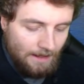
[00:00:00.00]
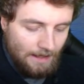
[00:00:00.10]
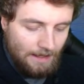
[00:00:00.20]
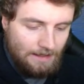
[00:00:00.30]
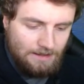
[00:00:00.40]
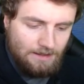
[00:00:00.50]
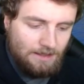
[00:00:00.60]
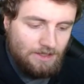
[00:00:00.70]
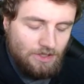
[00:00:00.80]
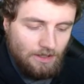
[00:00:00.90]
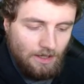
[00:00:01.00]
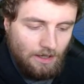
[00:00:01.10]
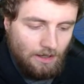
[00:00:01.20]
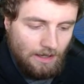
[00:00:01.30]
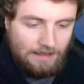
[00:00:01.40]
is this,
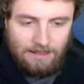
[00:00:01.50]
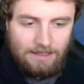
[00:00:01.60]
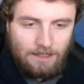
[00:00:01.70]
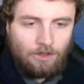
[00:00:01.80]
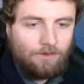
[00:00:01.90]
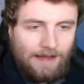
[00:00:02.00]
is it a nerf?